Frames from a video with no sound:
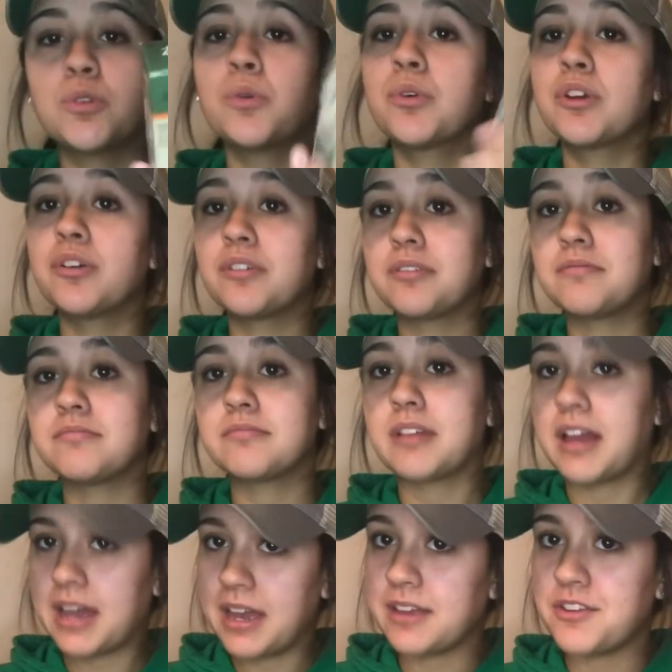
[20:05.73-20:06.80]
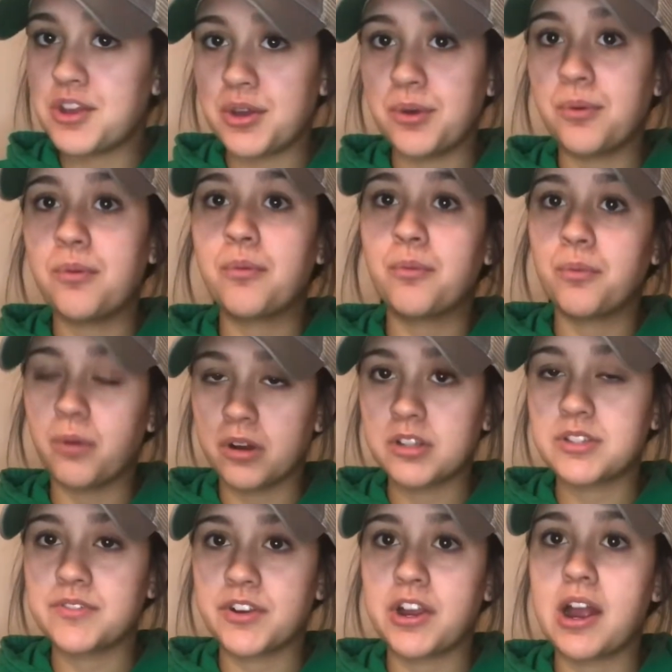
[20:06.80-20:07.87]
oil I know works
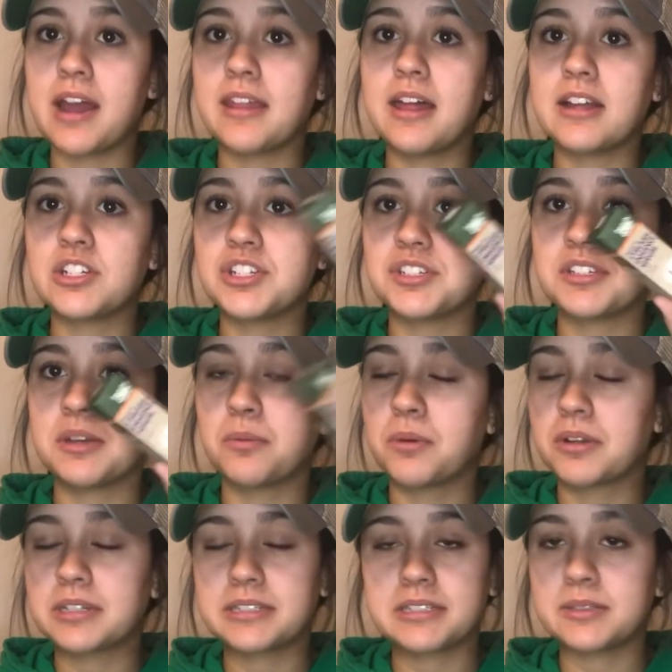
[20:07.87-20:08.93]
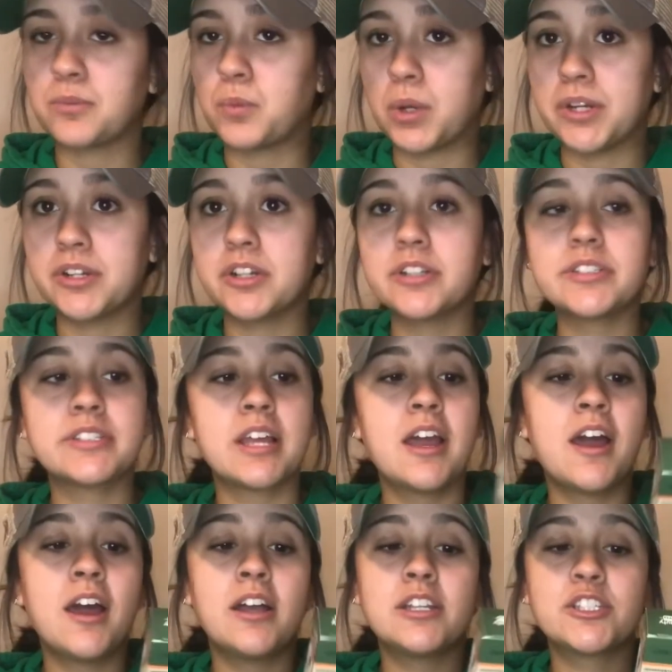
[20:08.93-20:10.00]
for your eyelashes. It works wonders.
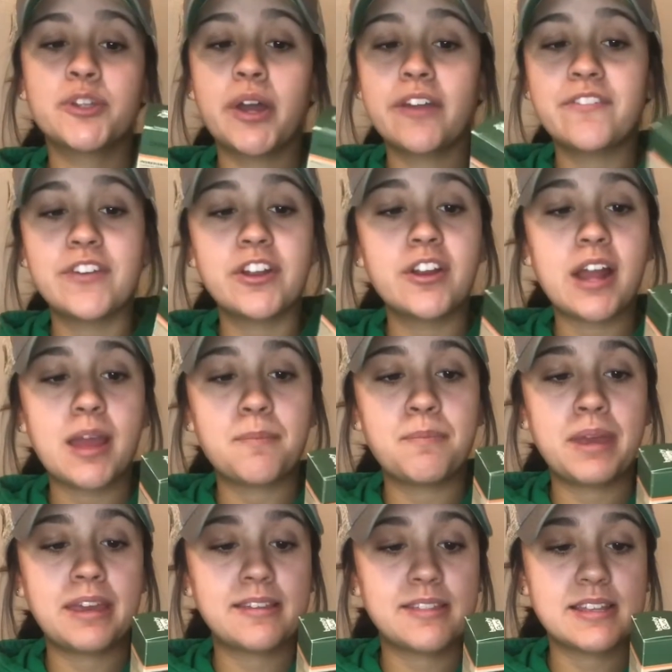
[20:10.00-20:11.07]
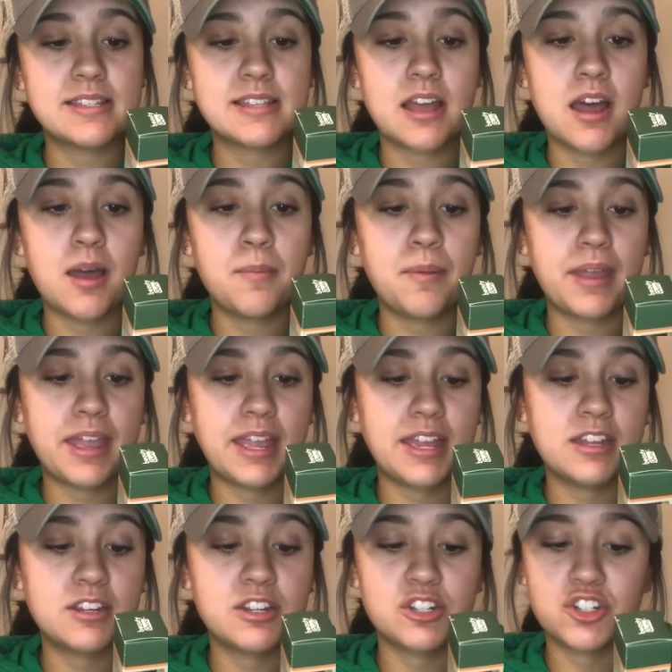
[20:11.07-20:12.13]
So I figured I'd pick this up
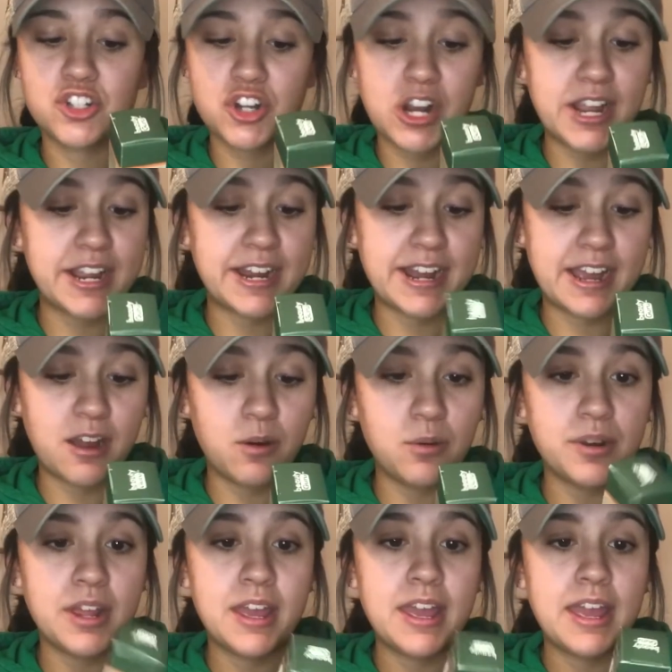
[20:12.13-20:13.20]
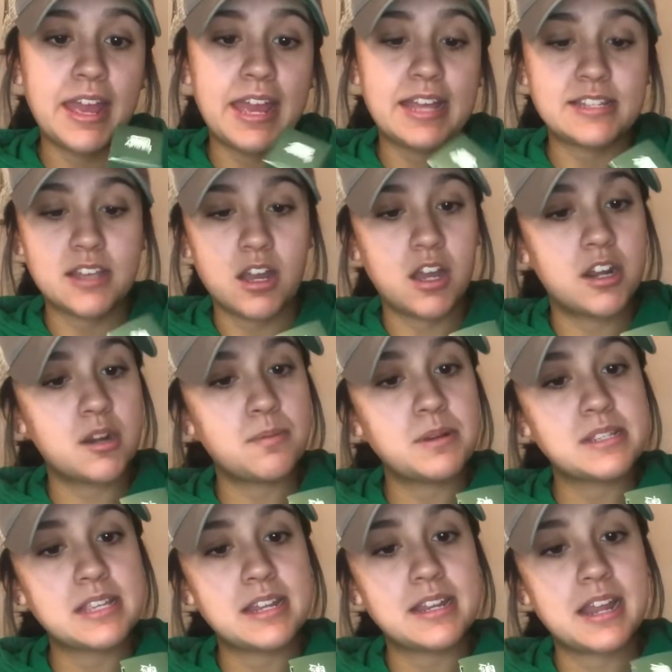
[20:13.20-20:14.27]
and try it out. It's
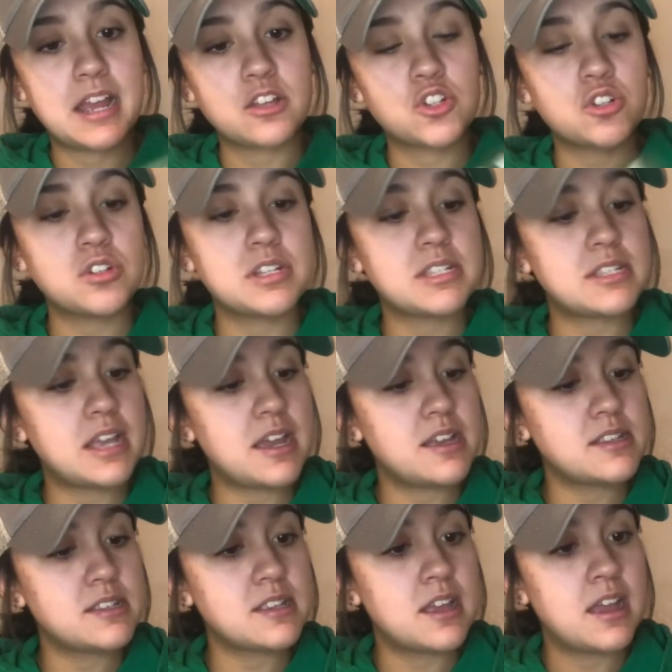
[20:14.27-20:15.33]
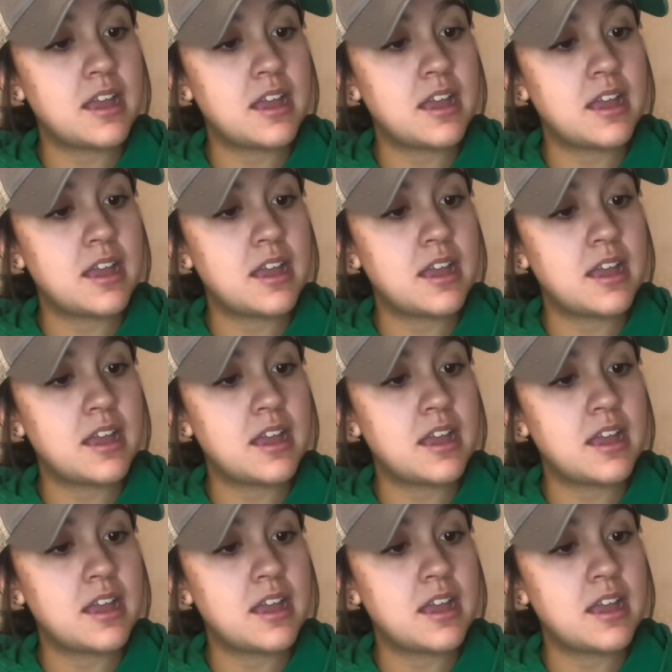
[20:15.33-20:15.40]
100% natural, it says.